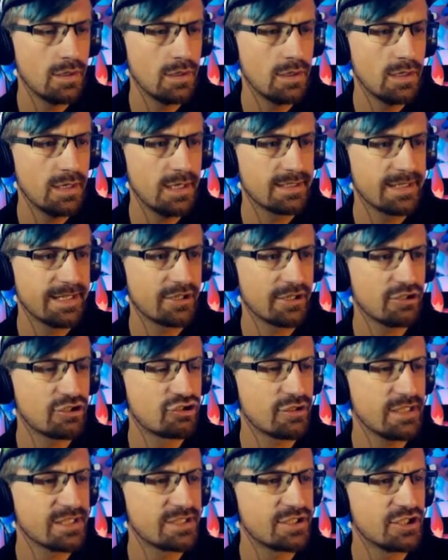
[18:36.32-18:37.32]
A letter
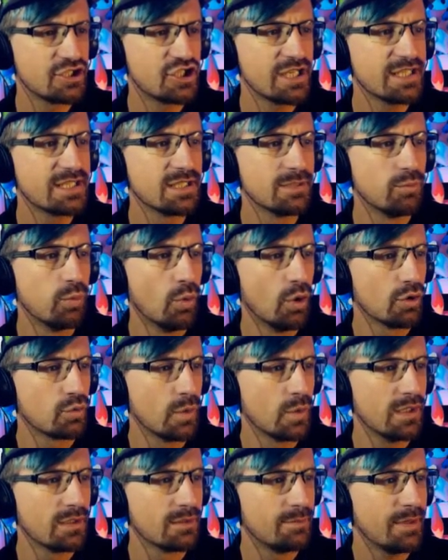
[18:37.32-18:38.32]
addressed to Jacob
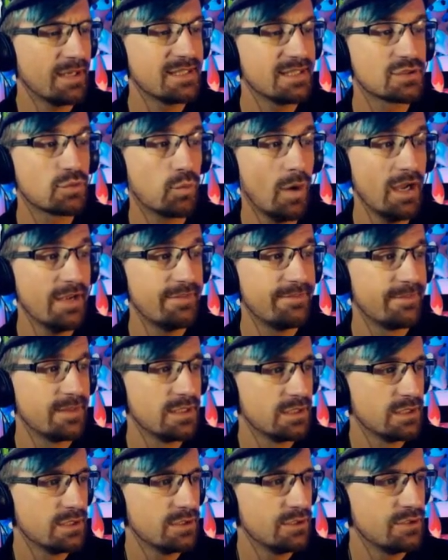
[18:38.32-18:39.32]
Wardwell by his wife,
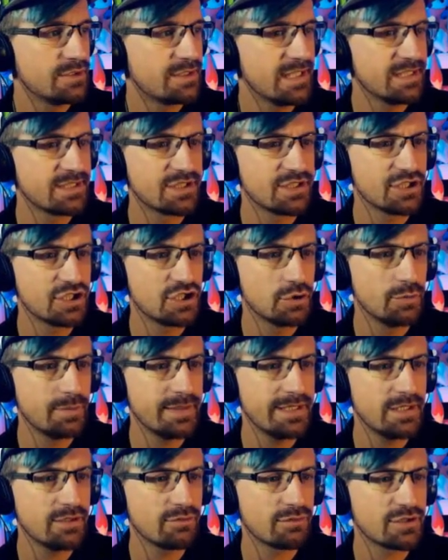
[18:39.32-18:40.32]
who says that she'll
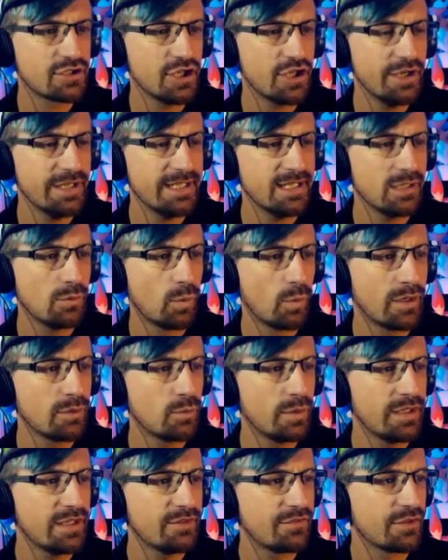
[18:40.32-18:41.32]
be returning in 1
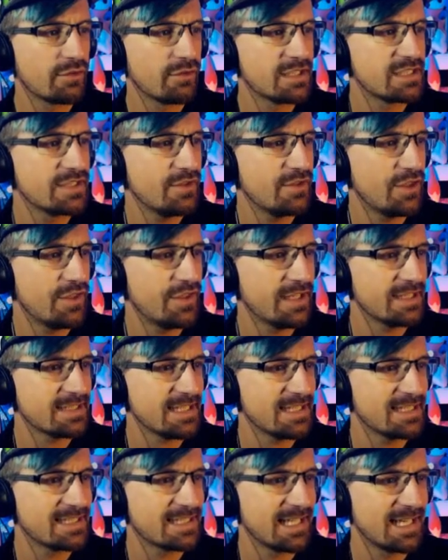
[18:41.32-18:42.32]
week for the rest of her things
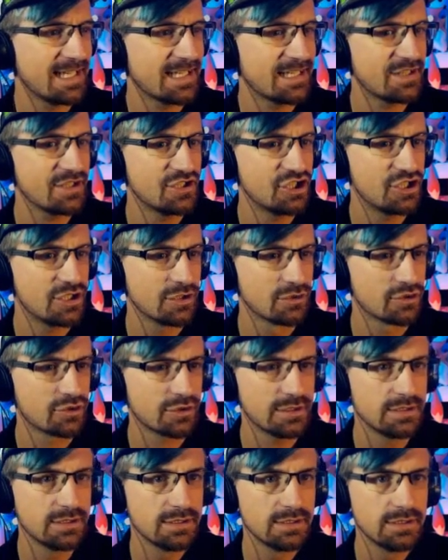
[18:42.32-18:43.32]
and to collect the children.